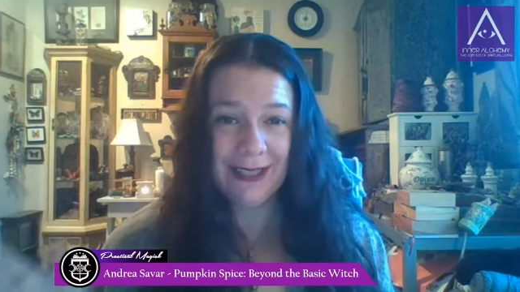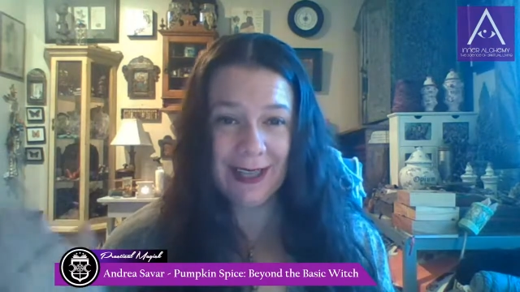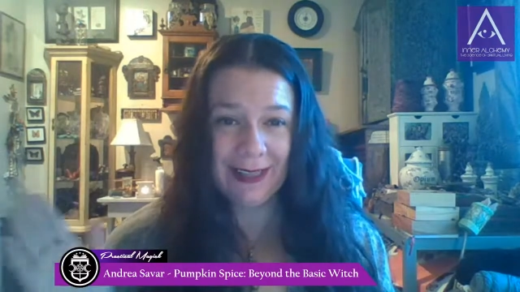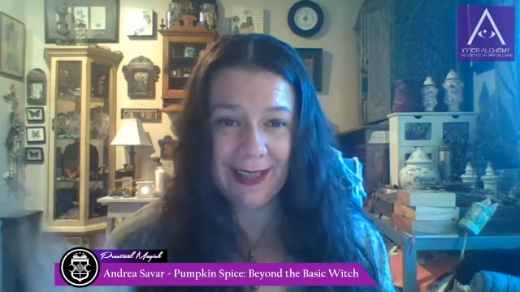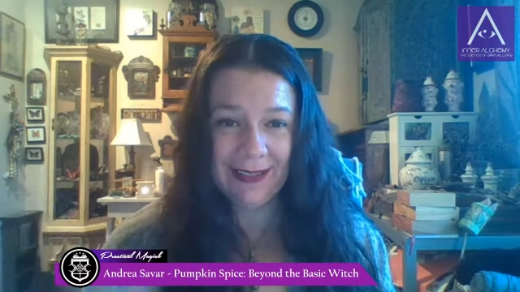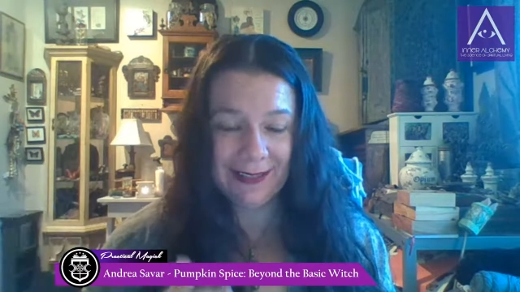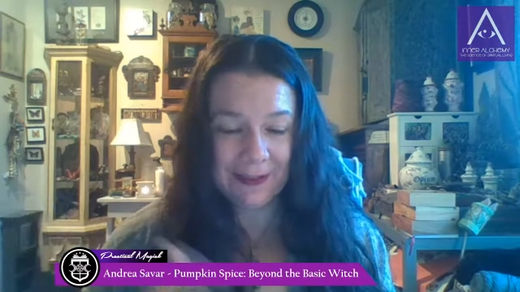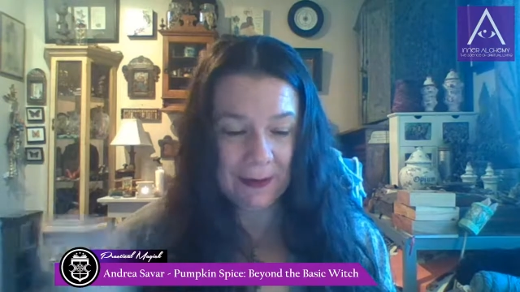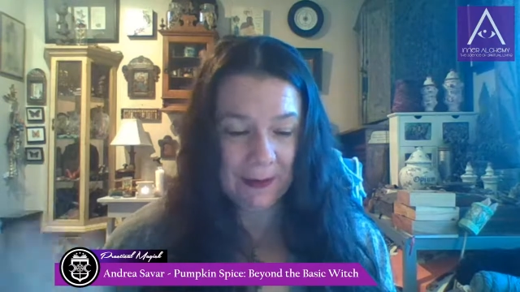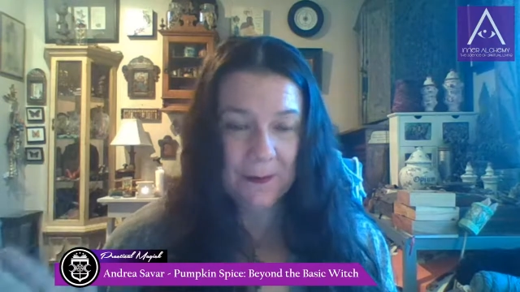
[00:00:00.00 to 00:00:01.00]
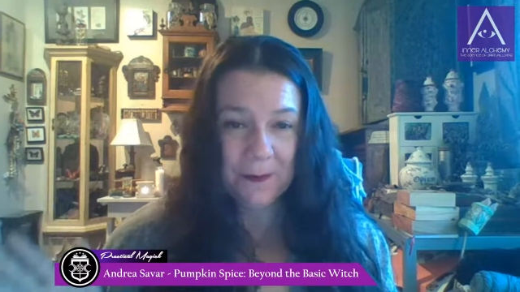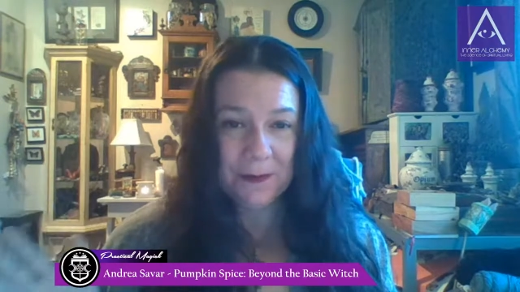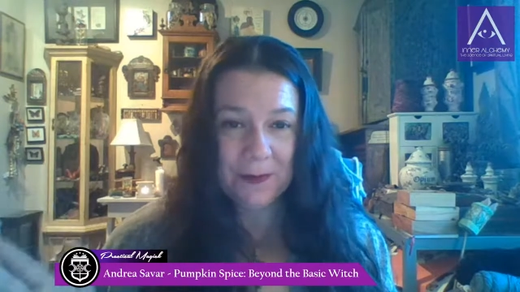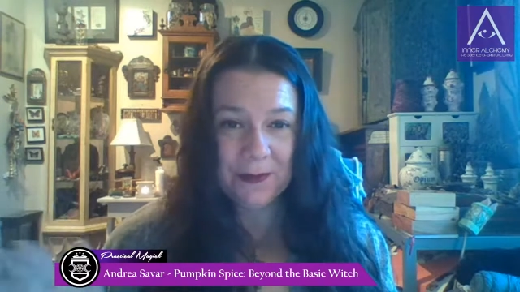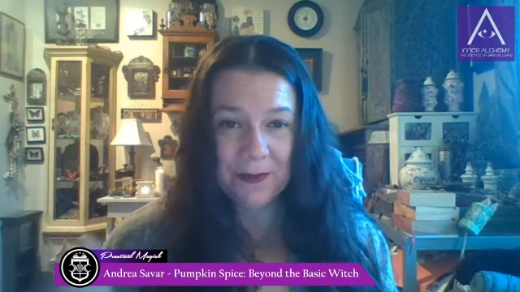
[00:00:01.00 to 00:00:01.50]
Like, that's
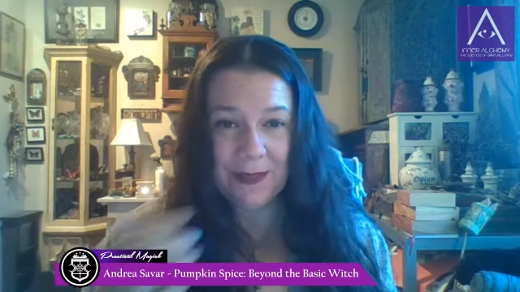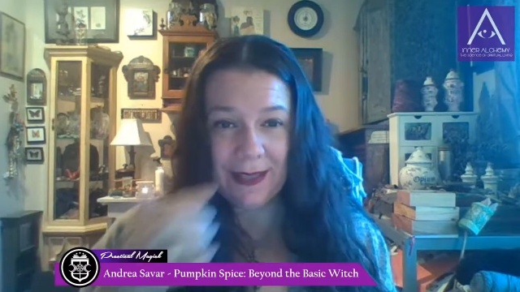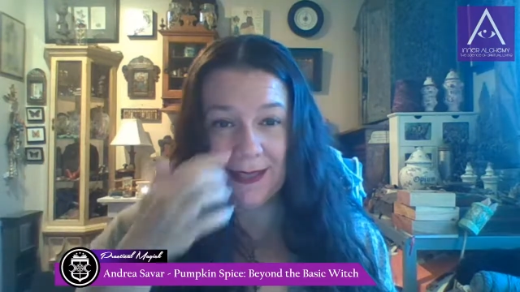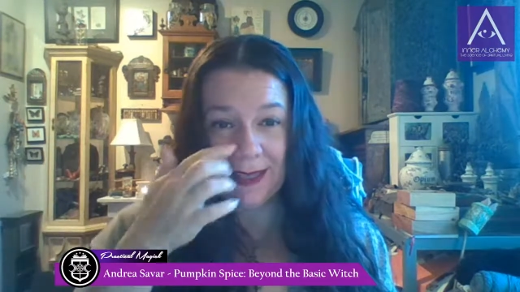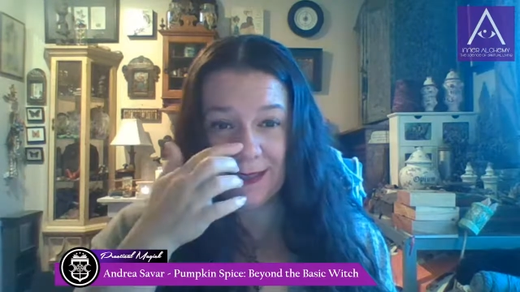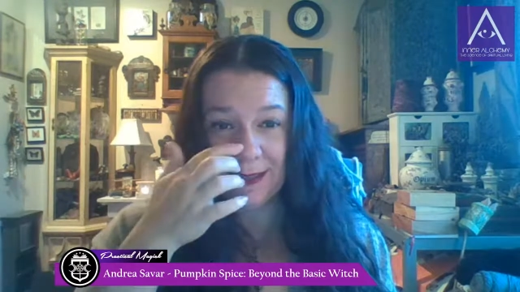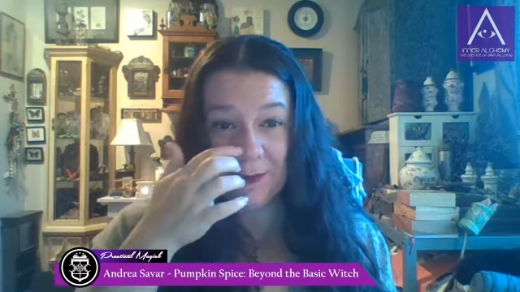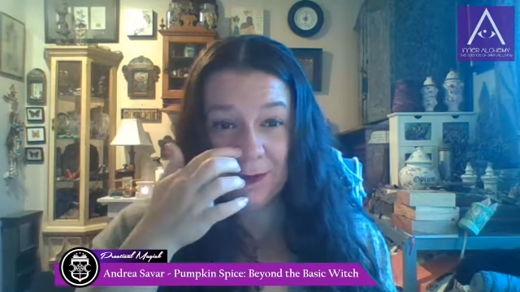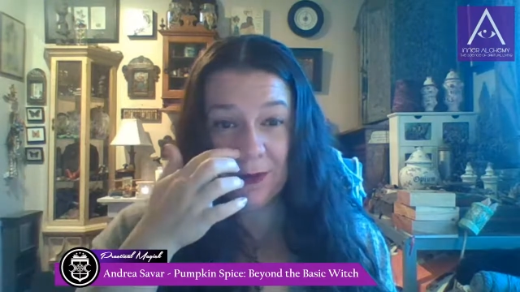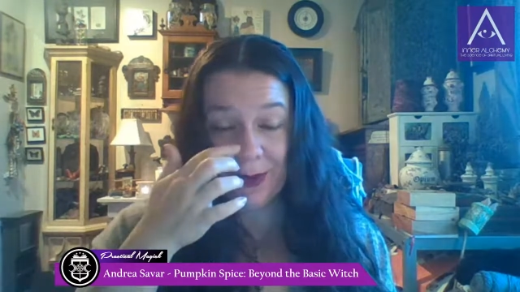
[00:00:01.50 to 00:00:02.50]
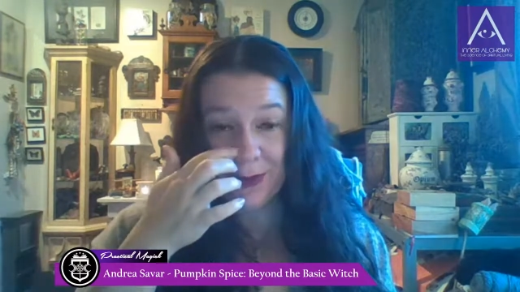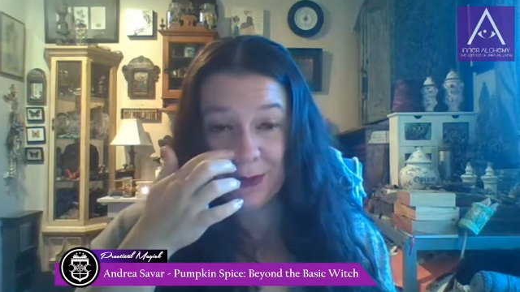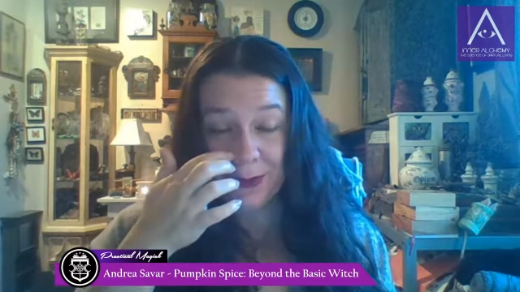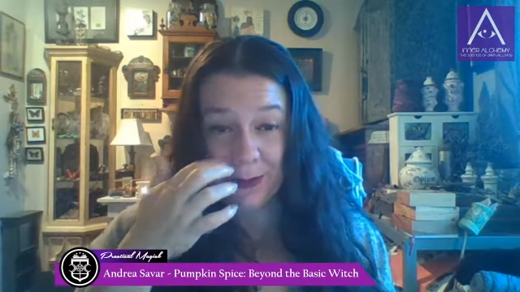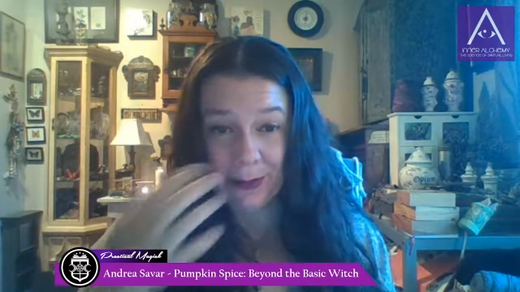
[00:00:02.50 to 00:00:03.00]
one of the things I did for
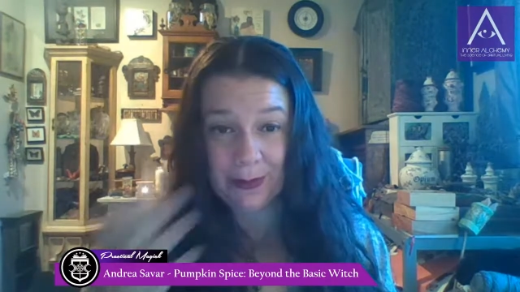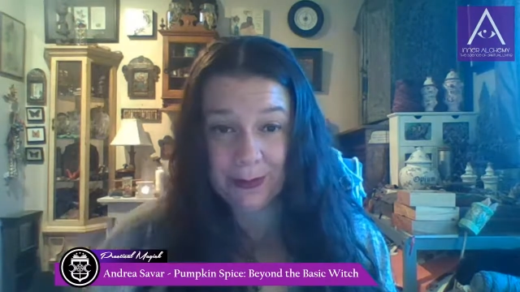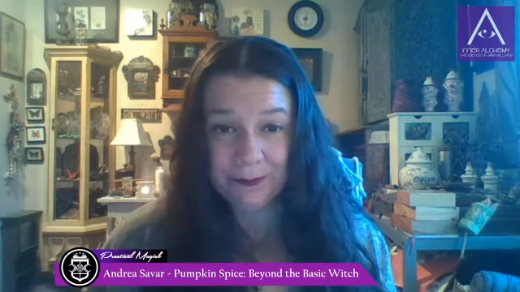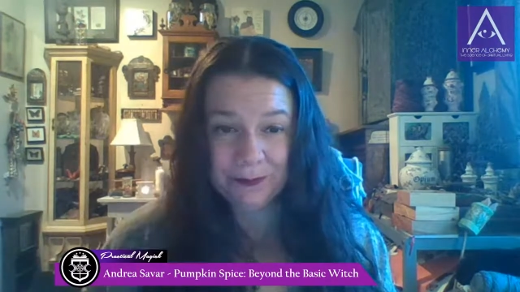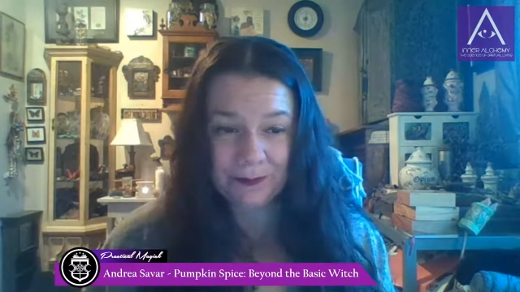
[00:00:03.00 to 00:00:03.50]
October,